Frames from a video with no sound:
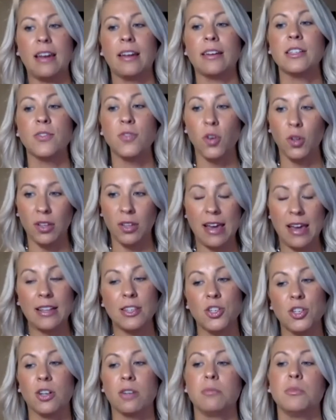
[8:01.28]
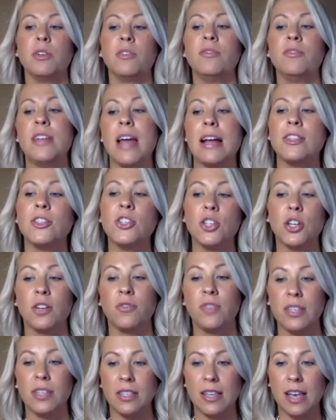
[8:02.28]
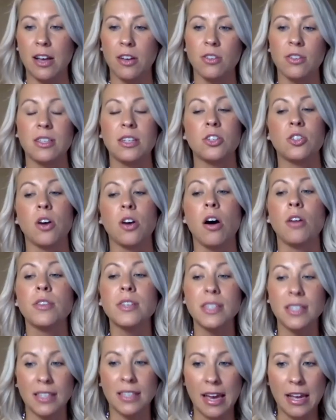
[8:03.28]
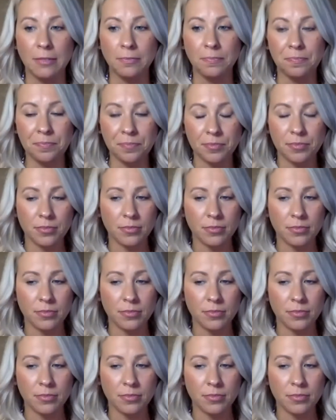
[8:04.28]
exfoliate to remove dead surface cells that dull the skin,